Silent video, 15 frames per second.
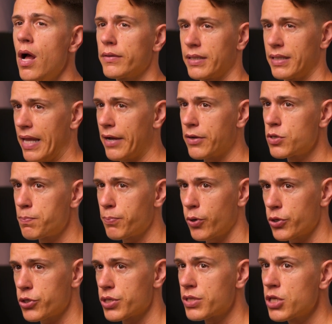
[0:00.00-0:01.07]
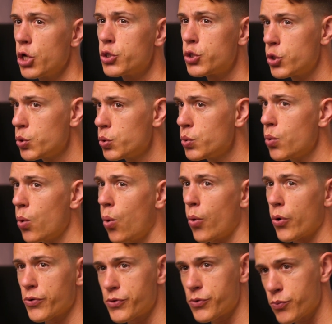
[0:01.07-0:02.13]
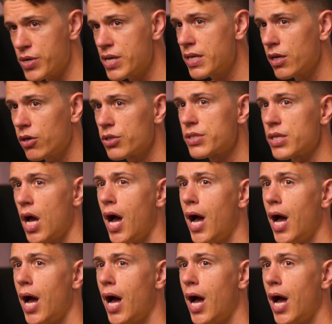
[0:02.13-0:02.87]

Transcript: that allow you to purchase two or three years